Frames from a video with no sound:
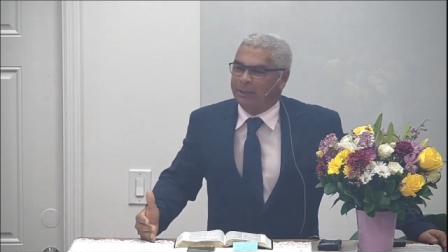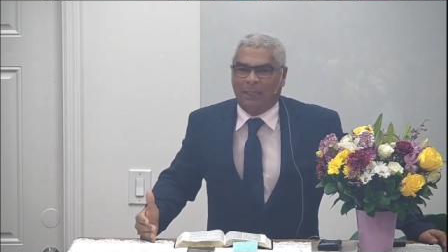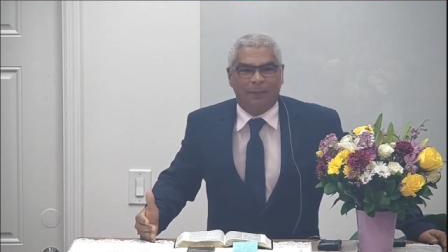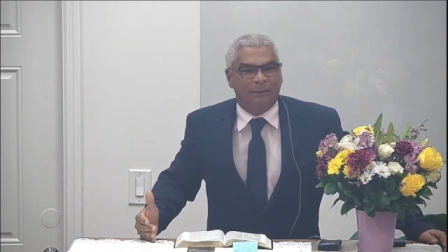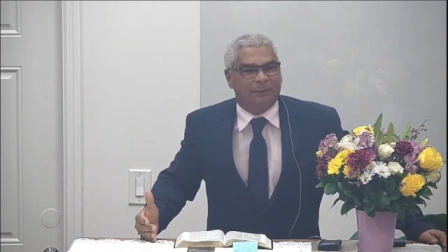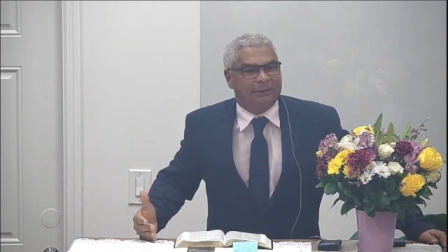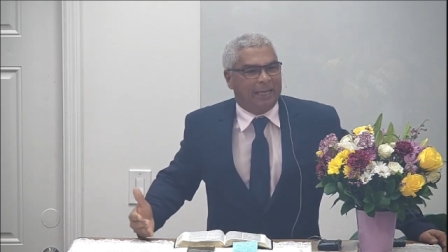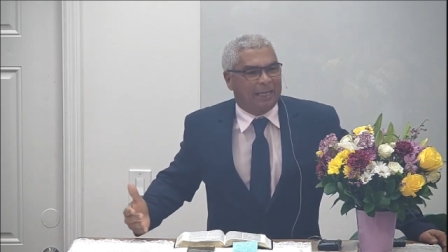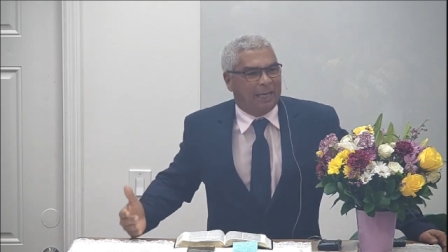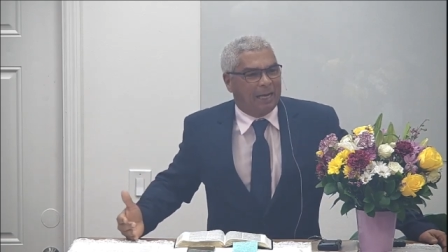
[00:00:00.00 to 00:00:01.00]
So then he
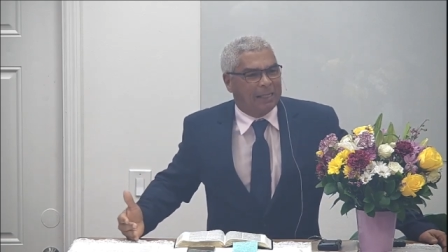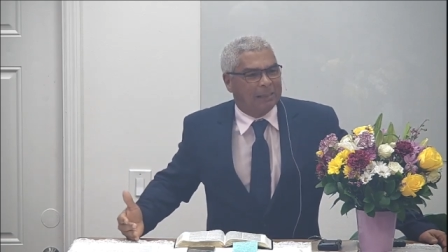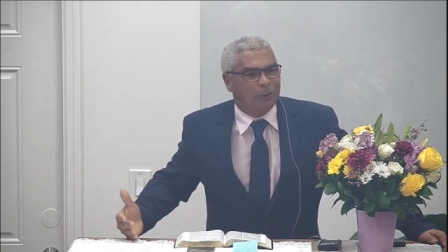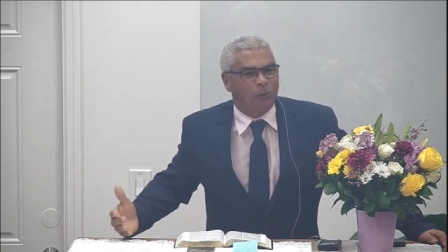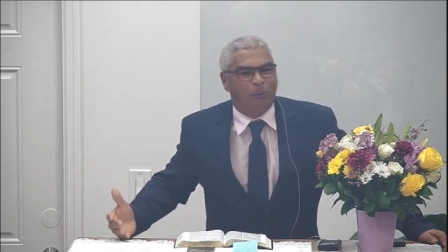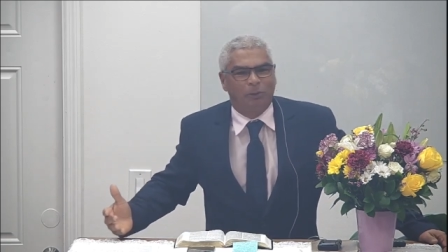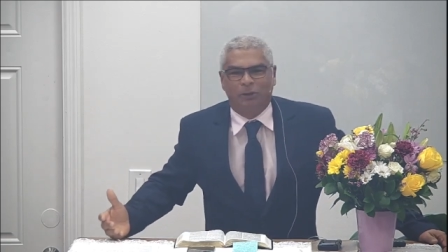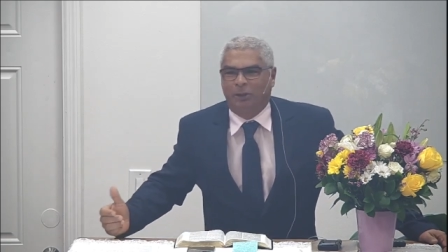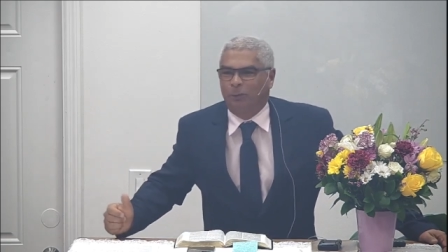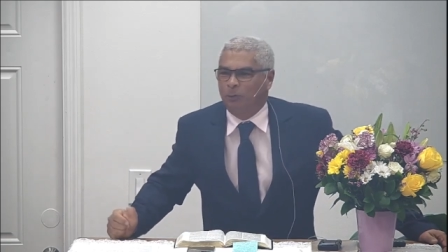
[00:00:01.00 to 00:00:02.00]
came to the
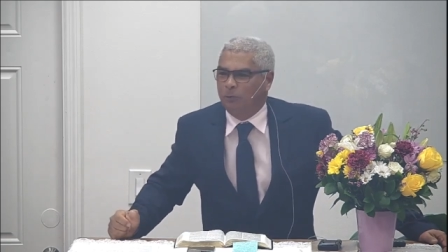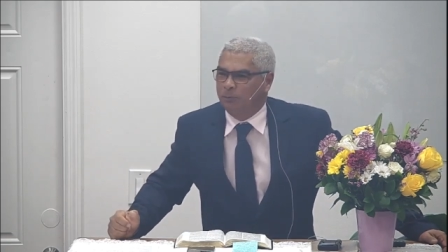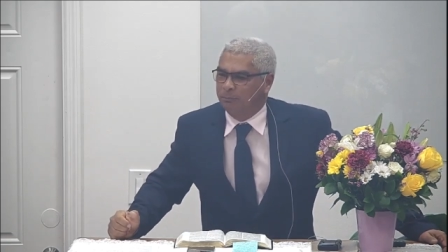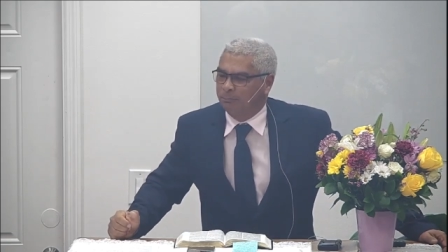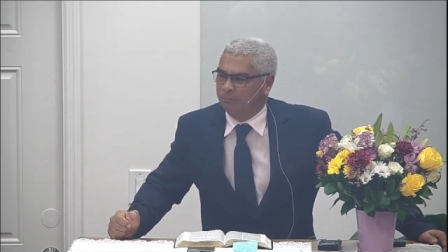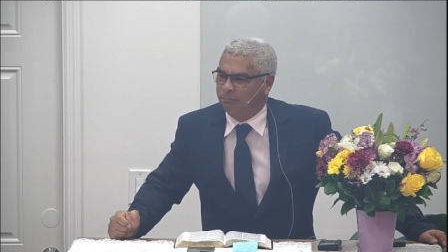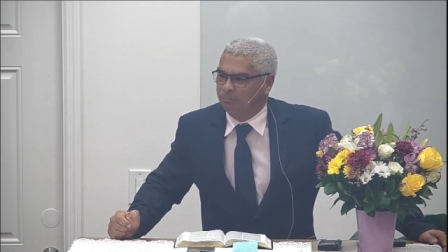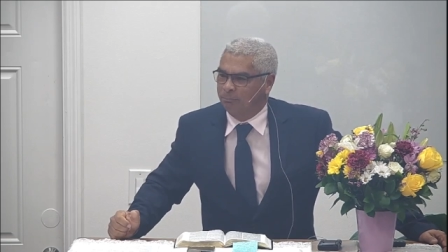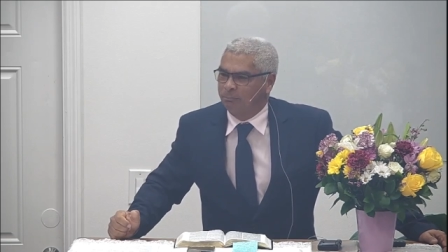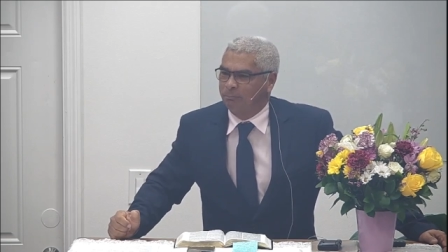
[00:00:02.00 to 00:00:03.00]
house of the
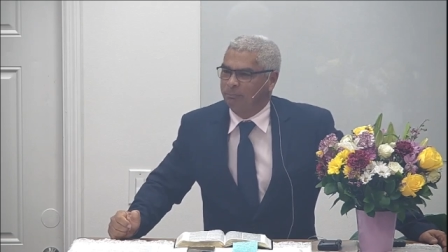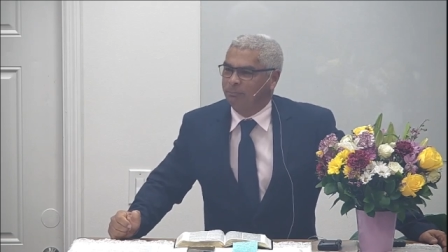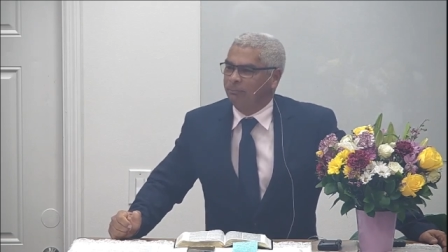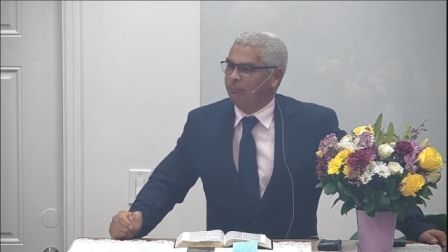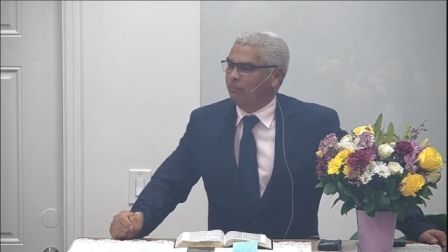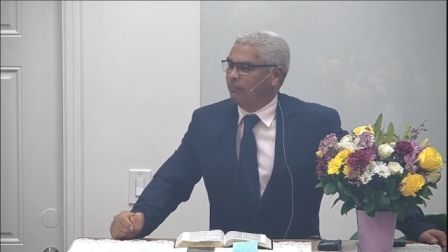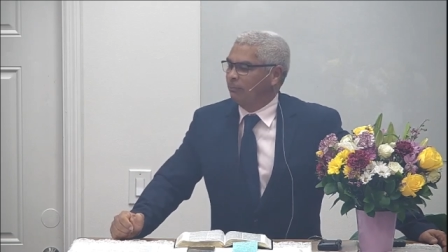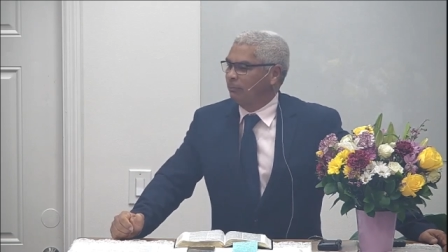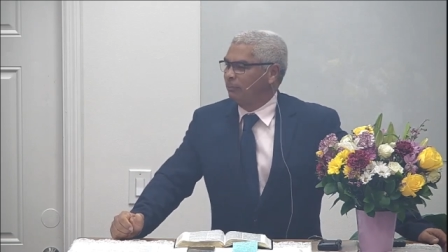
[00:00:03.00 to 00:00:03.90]
man of God